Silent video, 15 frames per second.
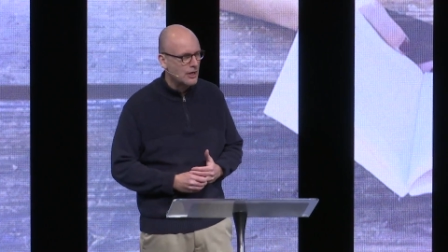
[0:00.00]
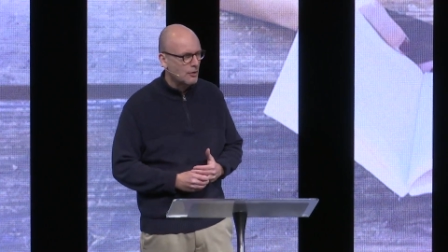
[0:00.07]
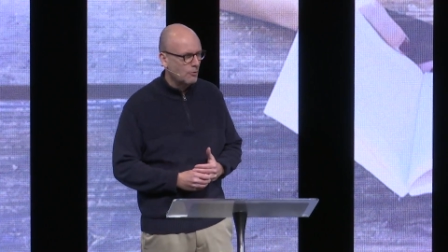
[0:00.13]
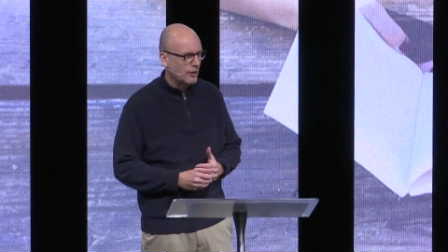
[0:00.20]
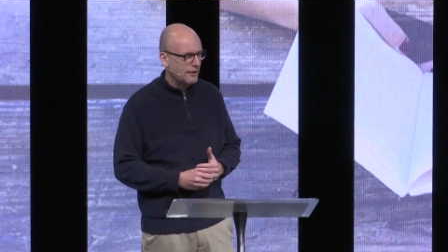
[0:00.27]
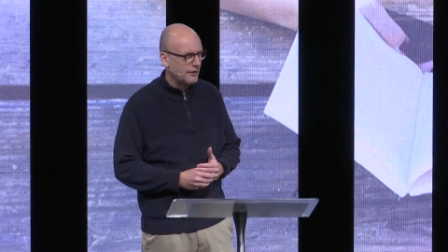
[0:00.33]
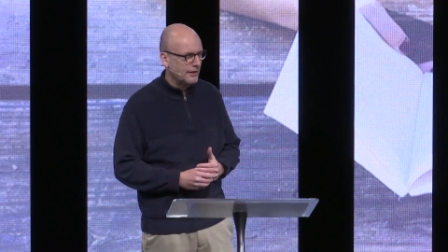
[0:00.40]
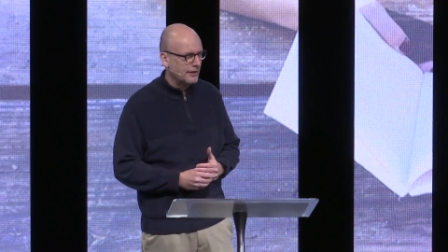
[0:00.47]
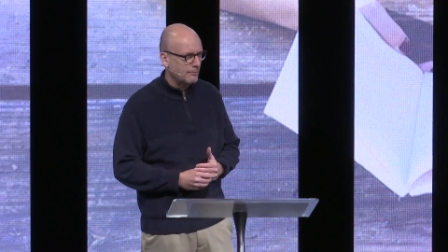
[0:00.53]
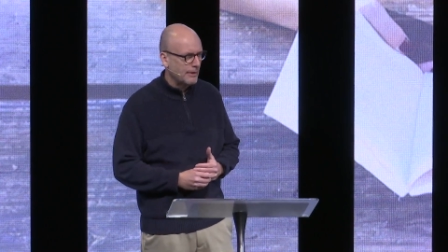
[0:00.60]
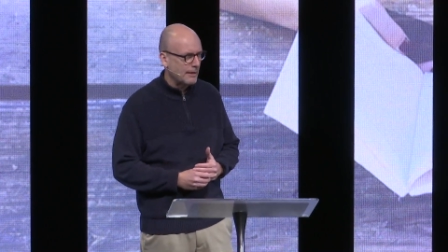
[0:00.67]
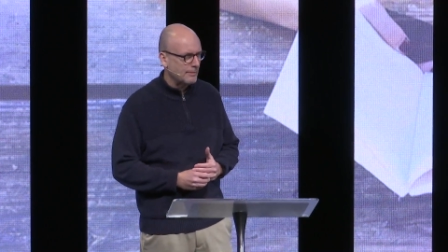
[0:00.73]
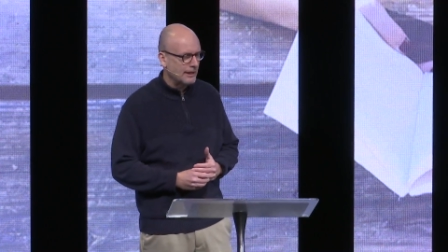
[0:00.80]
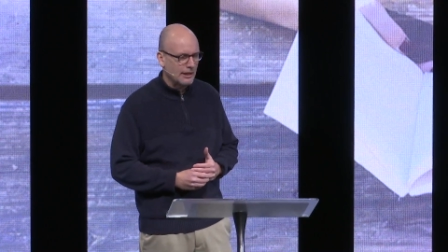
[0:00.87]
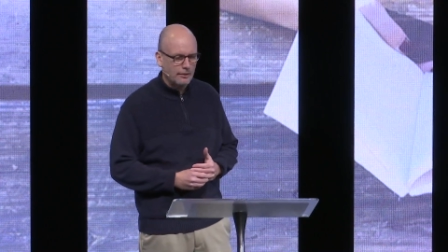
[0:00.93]
Well, I think it
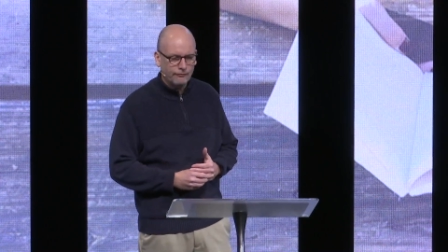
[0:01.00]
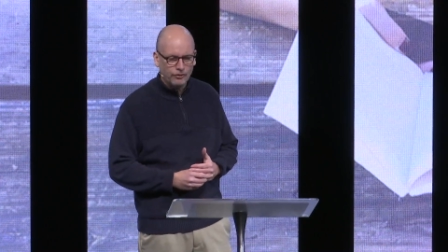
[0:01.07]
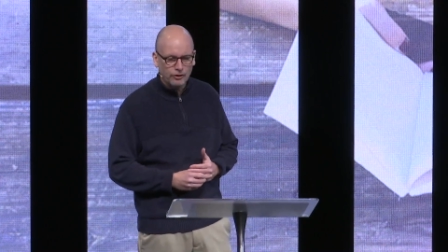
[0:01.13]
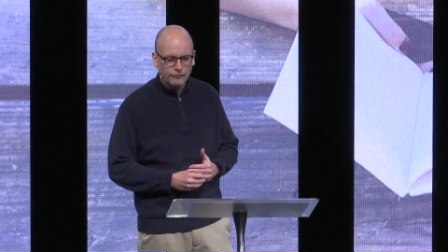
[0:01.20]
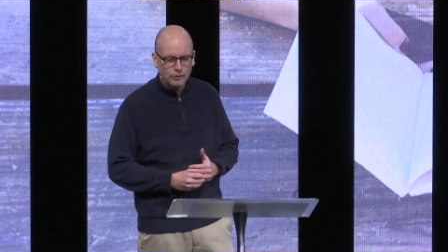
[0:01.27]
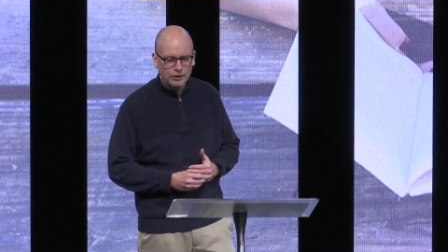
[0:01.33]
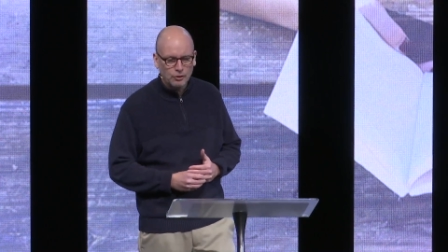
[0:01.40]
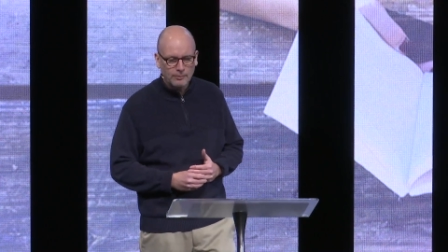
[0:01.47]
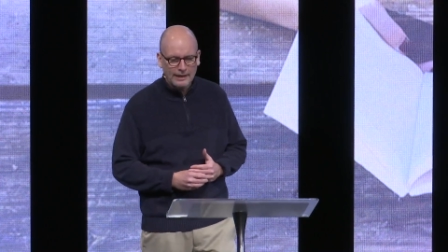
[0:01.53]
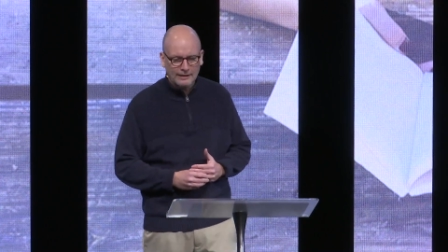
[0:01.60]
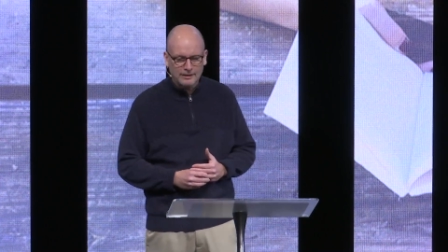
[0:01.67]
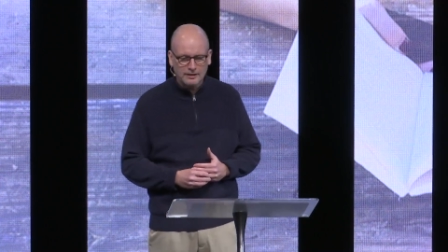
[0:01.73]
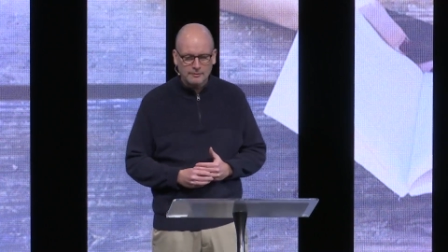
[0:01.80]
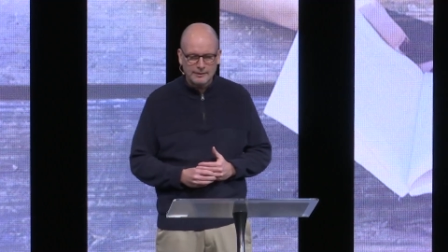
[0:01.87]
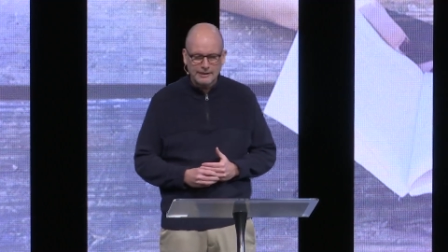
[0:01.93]
might be helpful if we go back
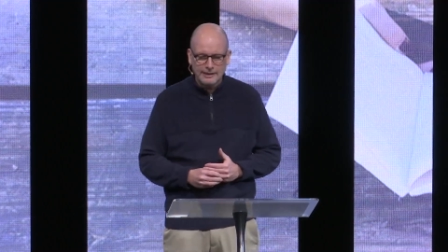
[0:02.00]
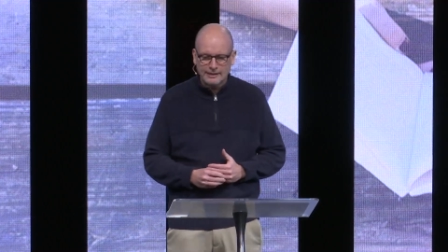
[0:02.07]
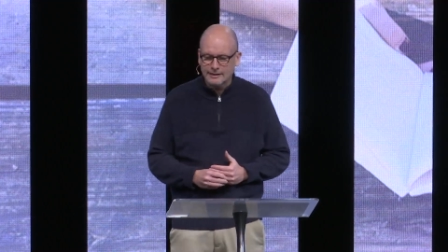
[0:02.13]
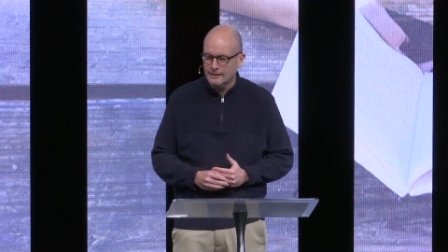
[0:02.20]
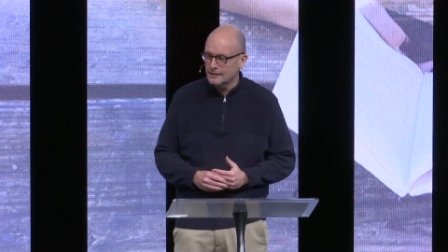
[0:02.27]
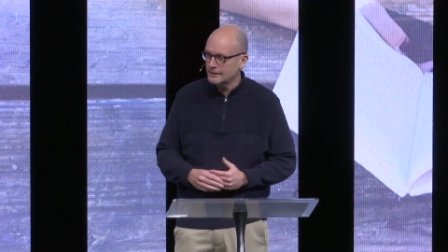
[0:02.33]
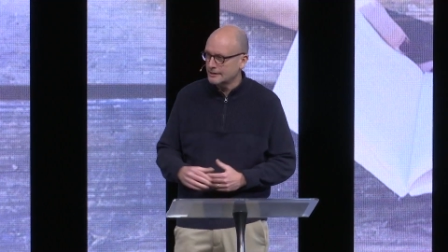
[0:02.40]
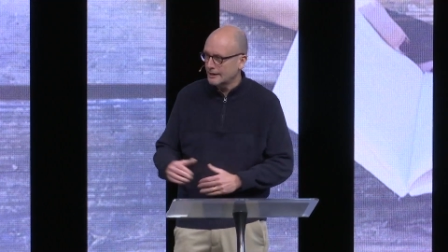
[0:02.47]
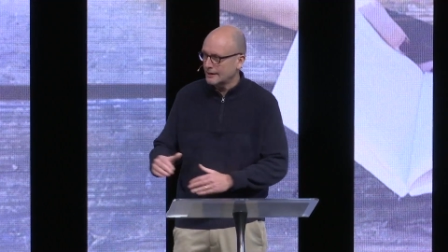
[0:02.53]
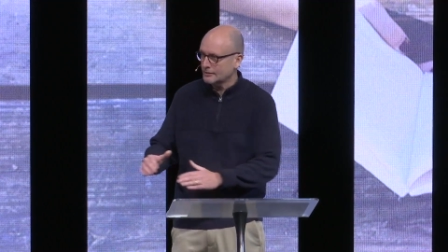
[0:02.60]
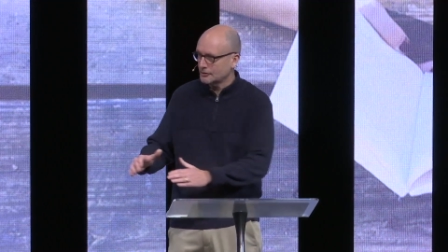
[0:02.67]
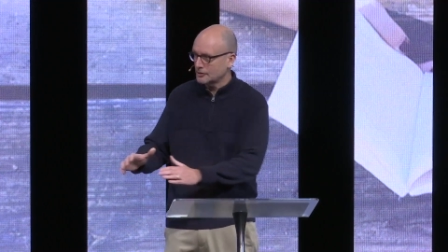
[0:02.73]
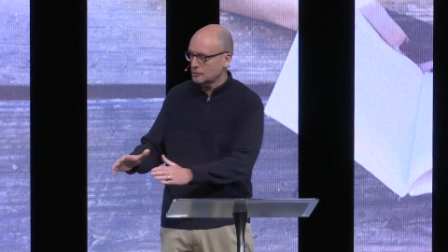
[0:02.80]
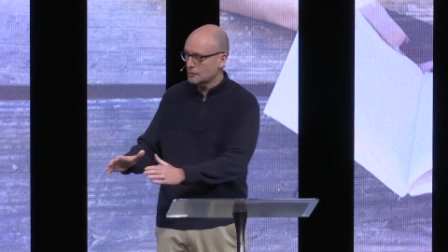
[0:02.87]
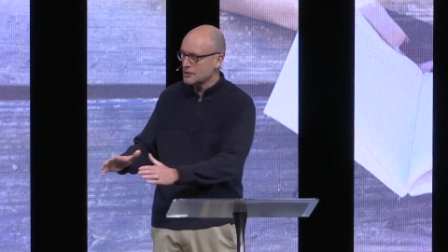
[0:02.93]
to the beginning of the
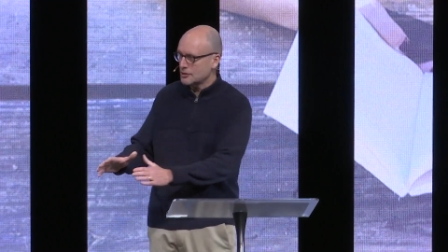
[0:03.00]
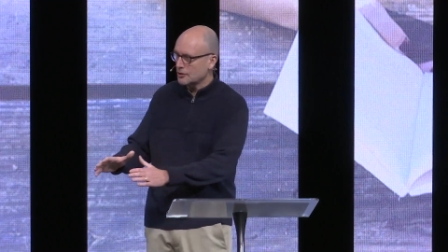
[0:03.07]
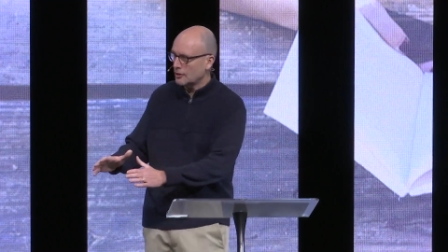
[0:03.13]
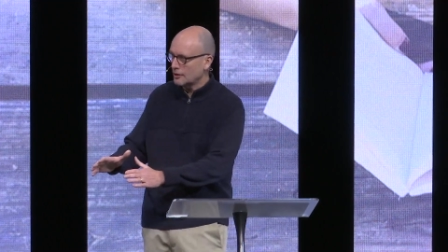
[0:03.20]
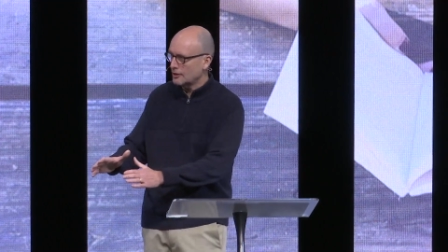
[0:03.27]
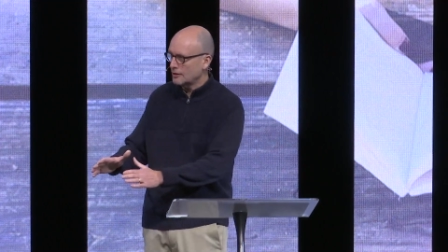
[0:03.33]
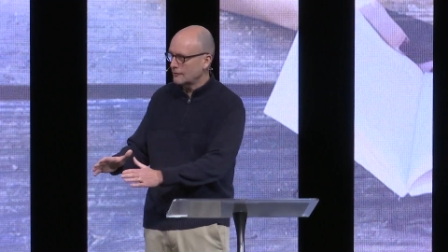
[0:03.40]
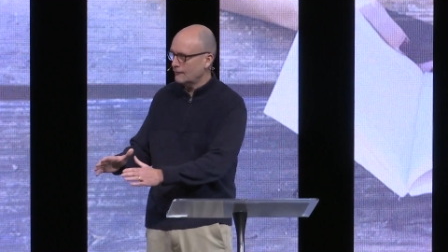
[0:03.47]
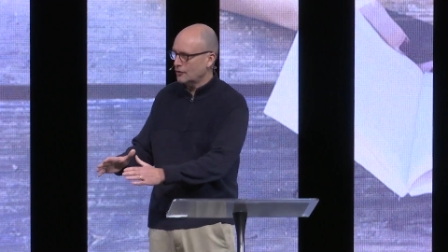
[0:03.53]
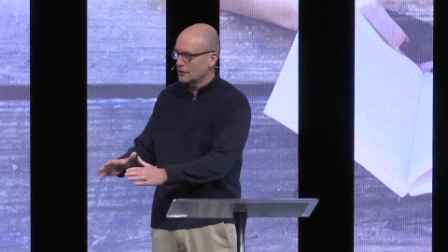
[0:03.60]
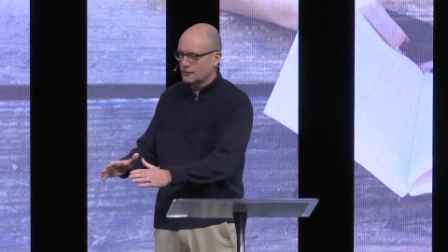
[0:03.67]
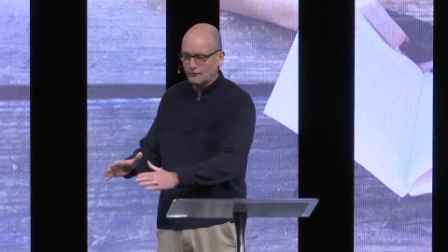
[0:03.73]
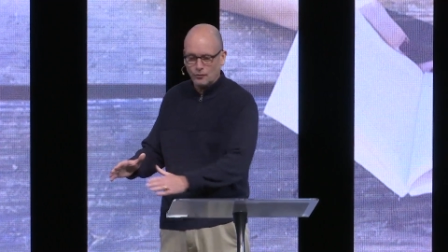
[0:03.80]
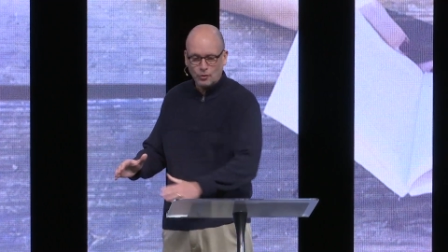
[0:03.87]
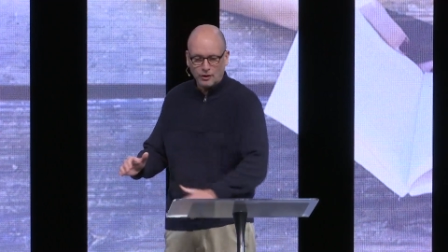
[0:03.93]
text because we started in verse
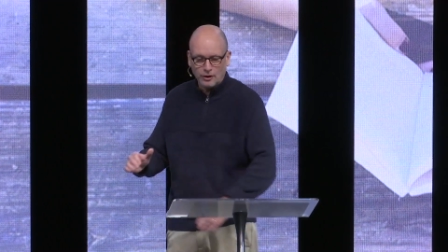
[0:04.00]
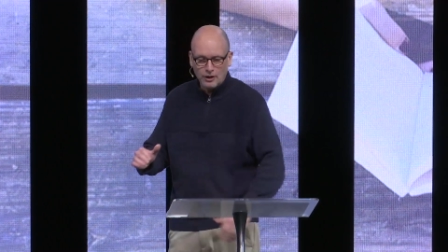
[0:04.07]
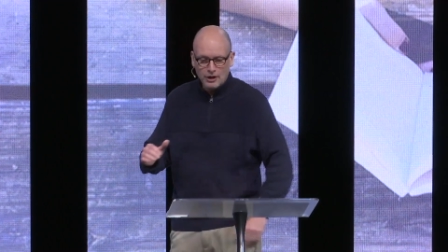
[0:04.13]
4.